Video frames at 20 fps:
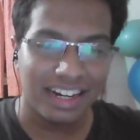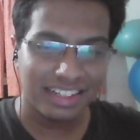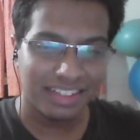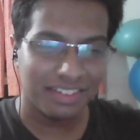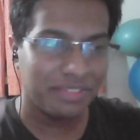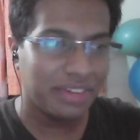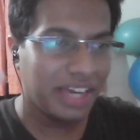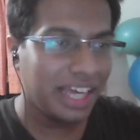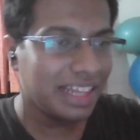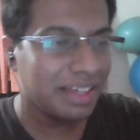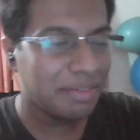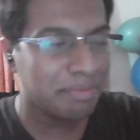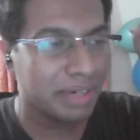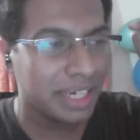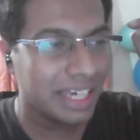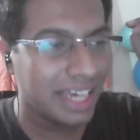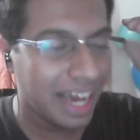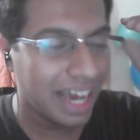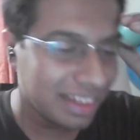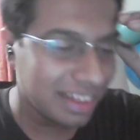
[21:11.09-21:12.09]
The way they
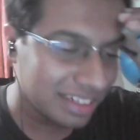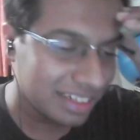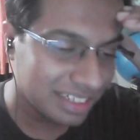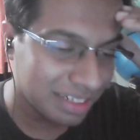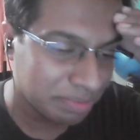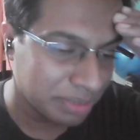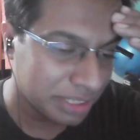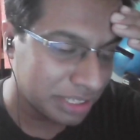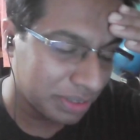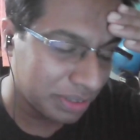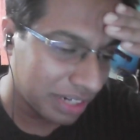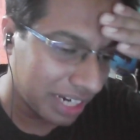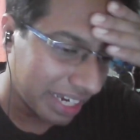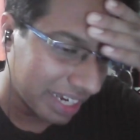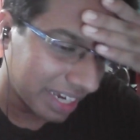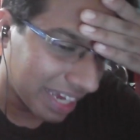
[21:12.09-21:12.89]
began this episode, like,